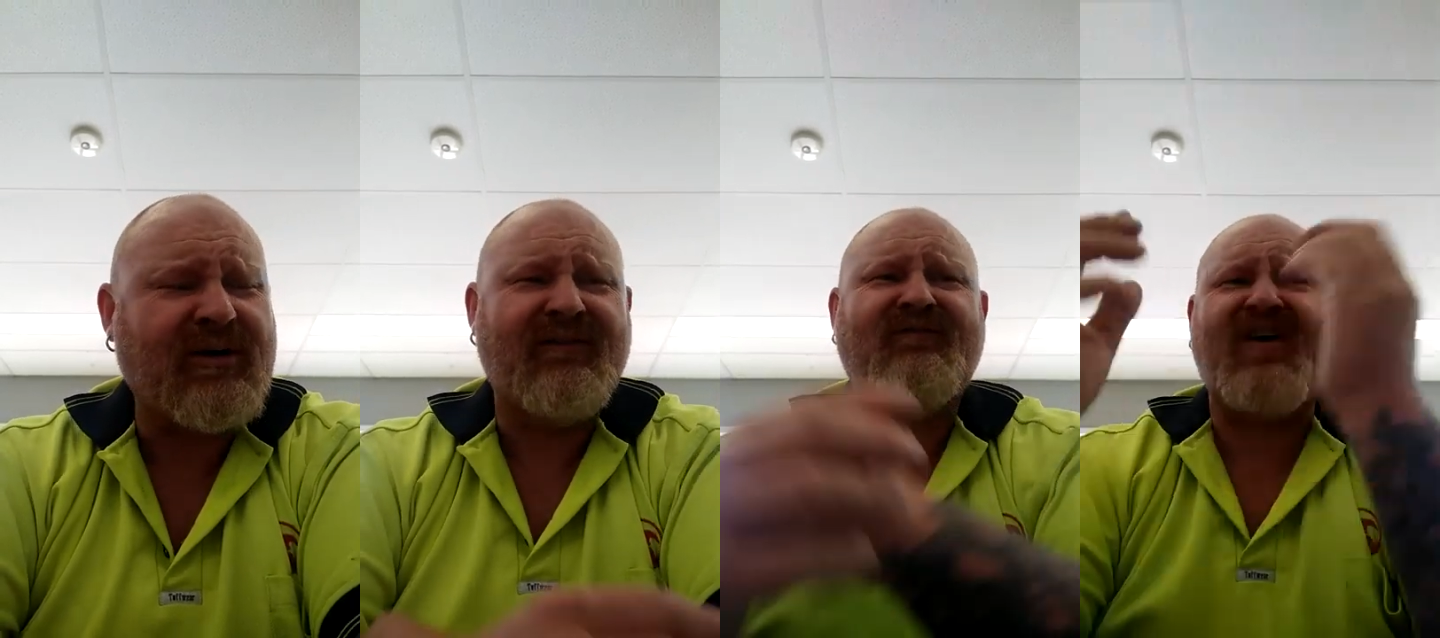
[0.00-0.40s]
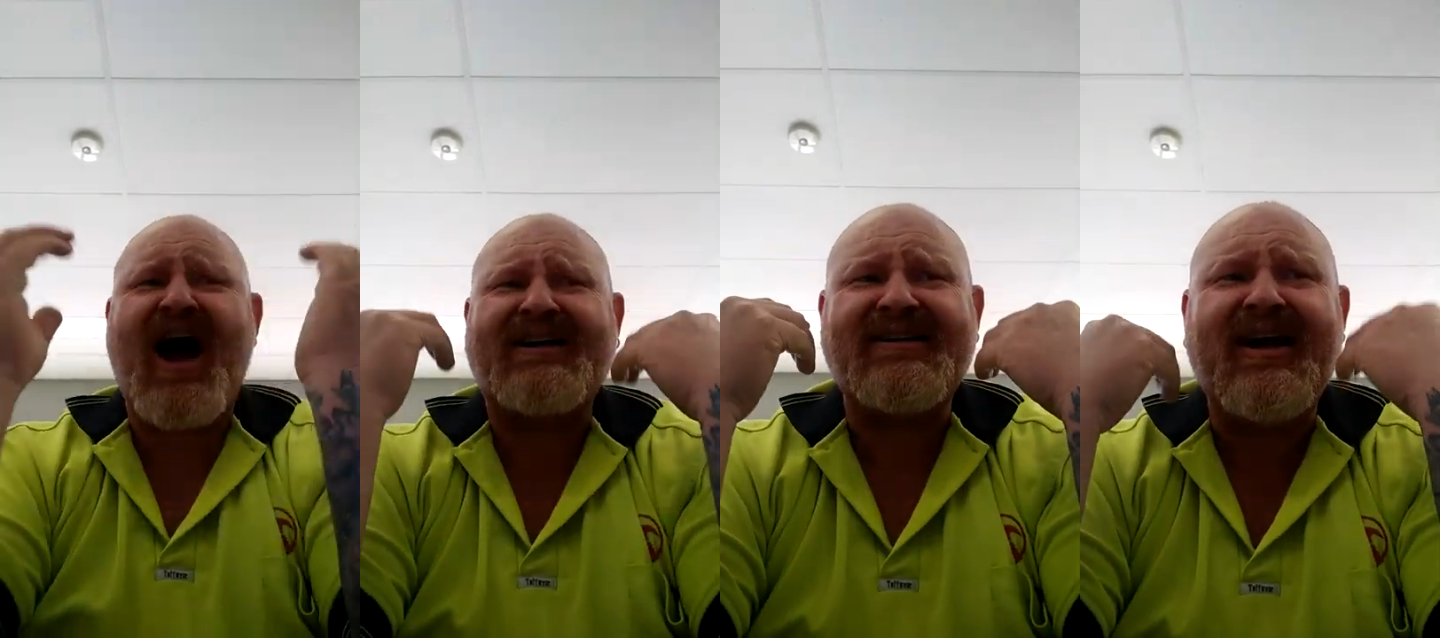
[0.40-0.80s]
Yeah,
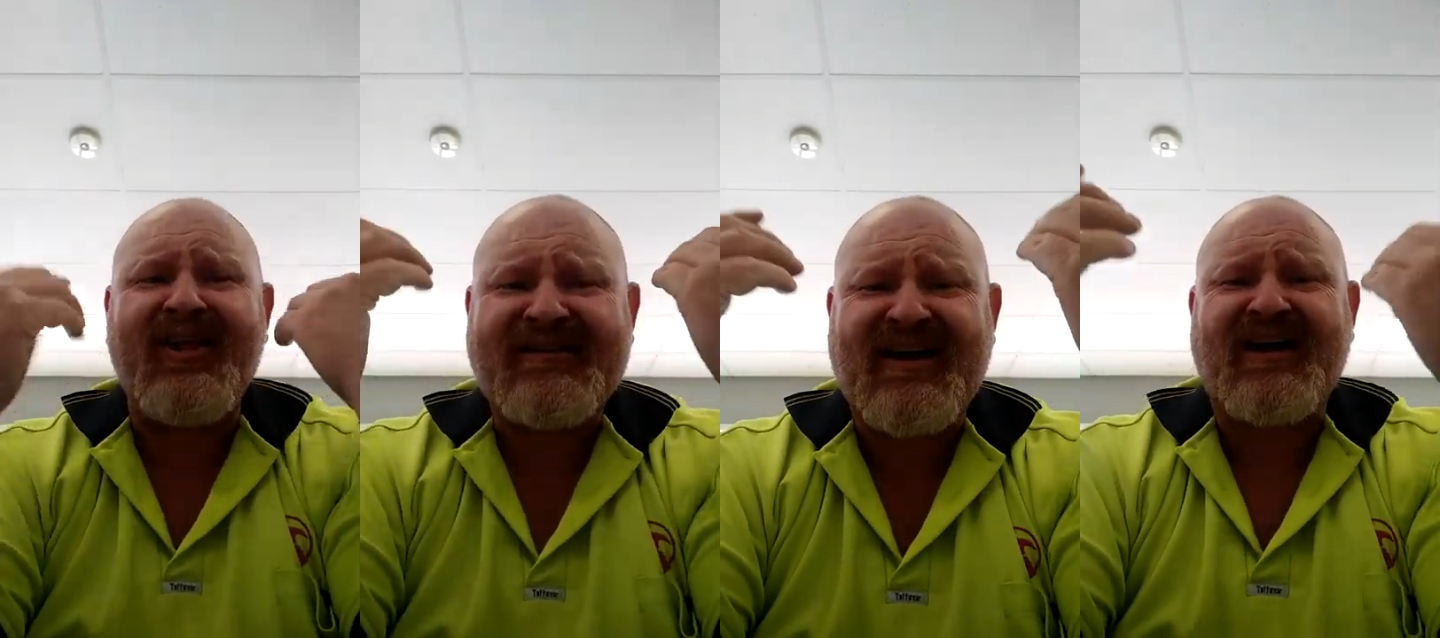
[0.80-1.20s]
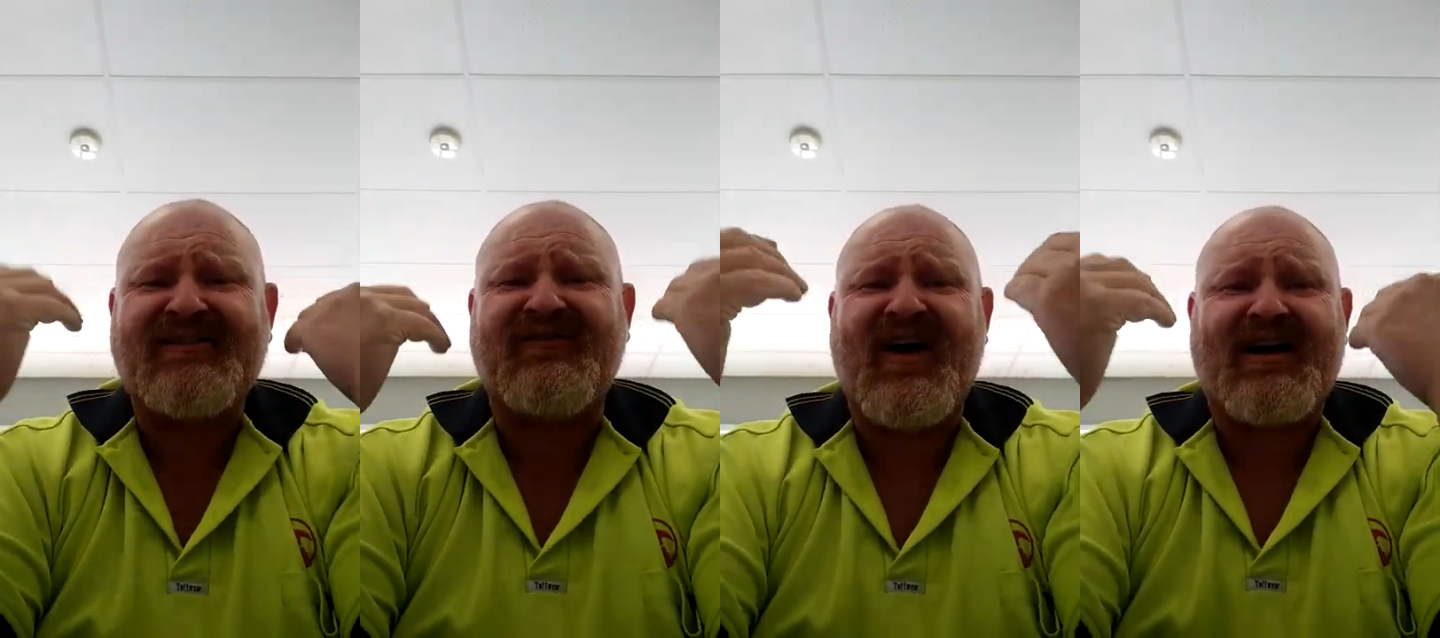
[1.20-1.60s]
fucking hell, that
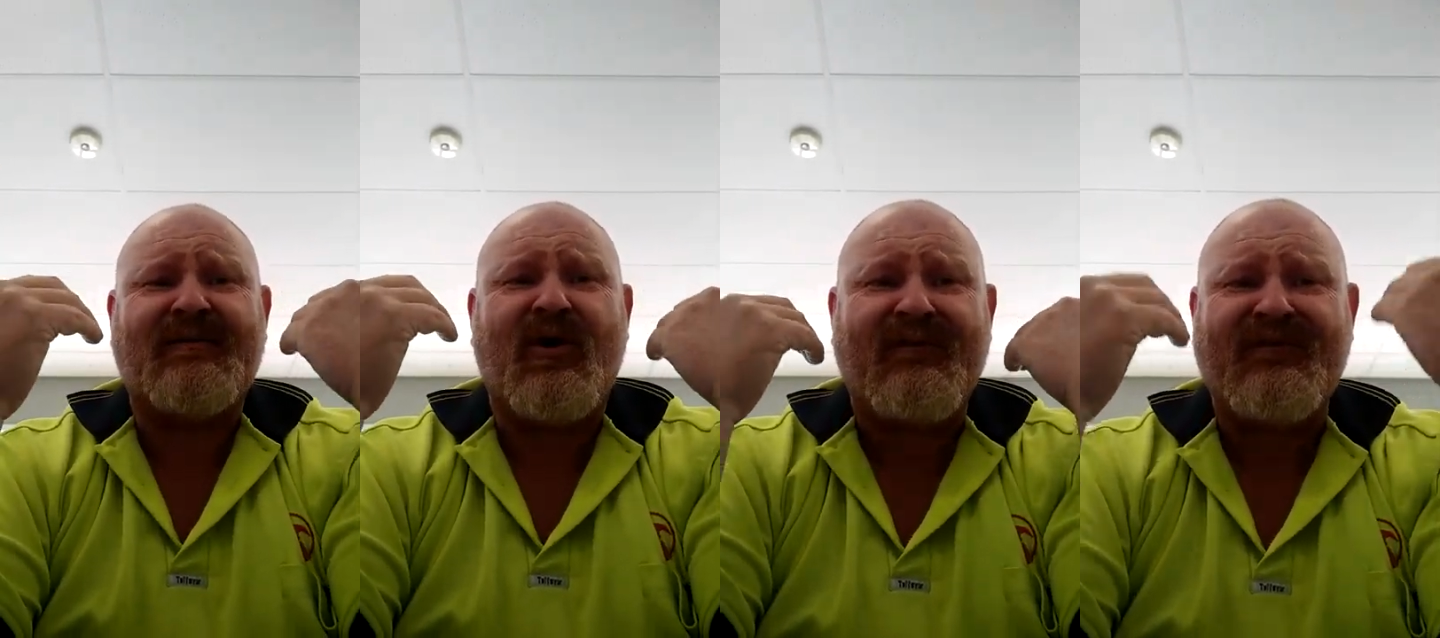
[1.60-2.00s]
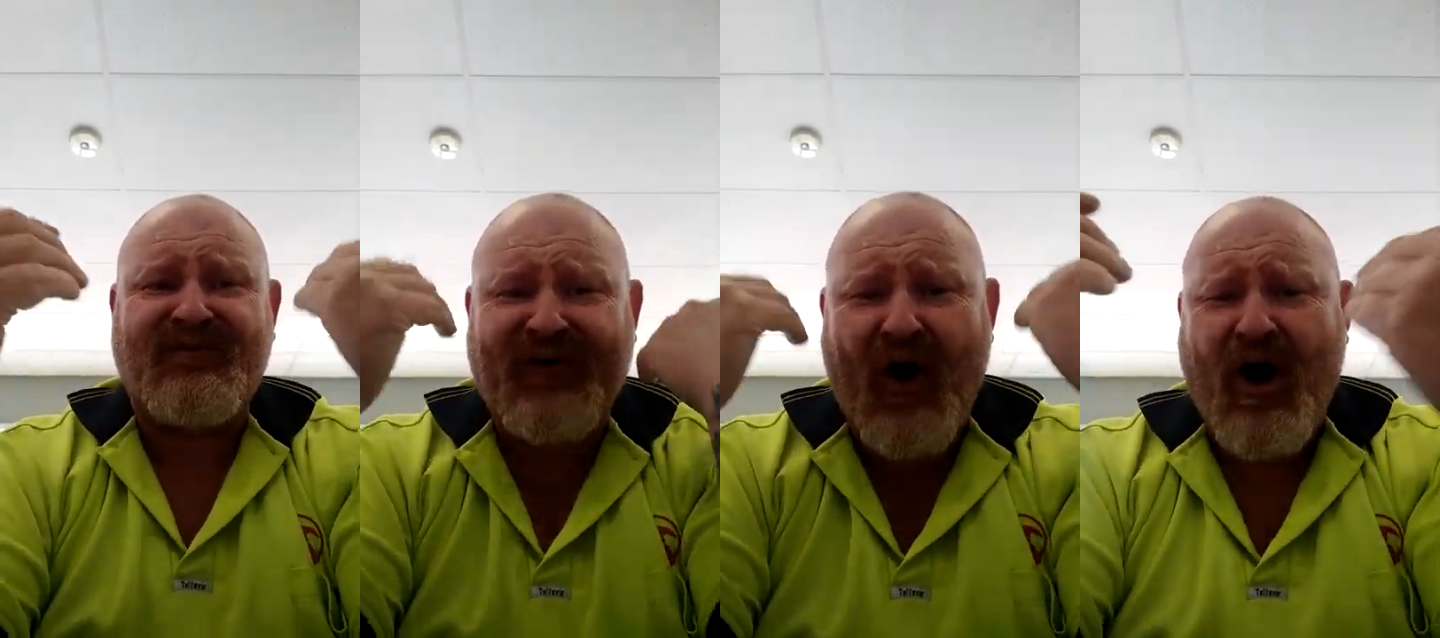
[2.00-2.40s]
tongue's fucking on
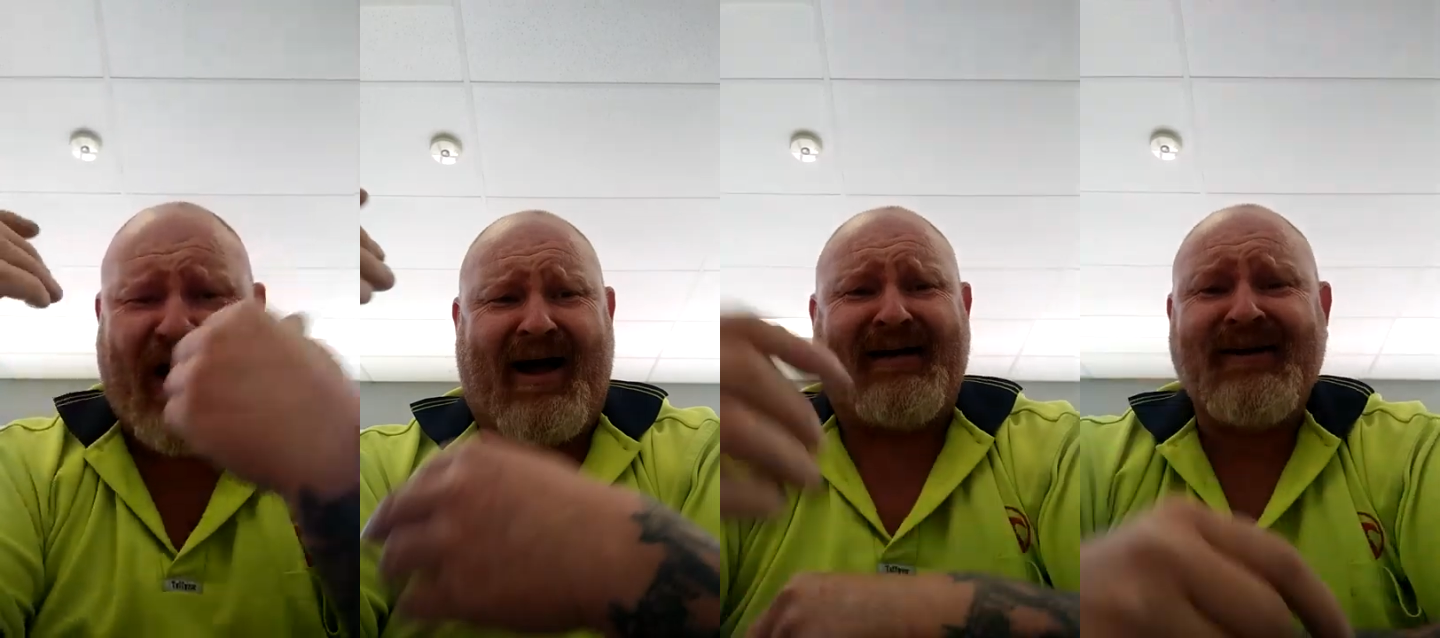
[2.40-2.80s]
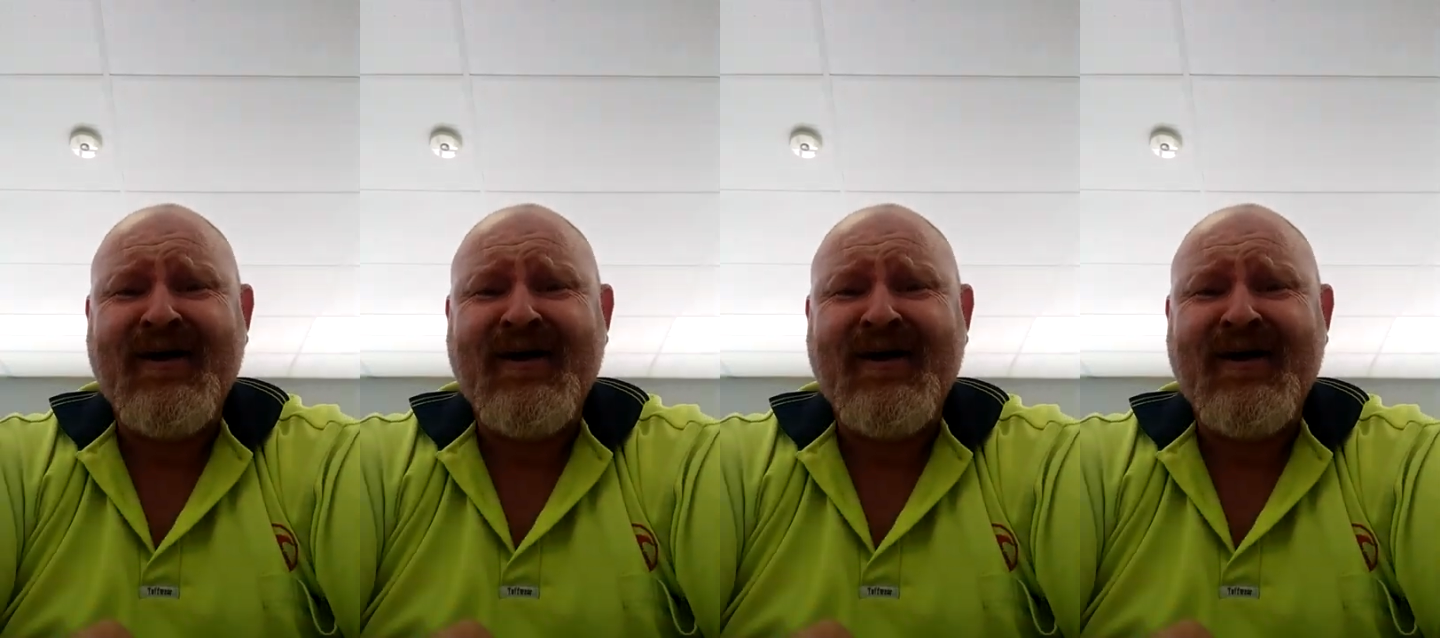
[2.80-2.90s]
fire!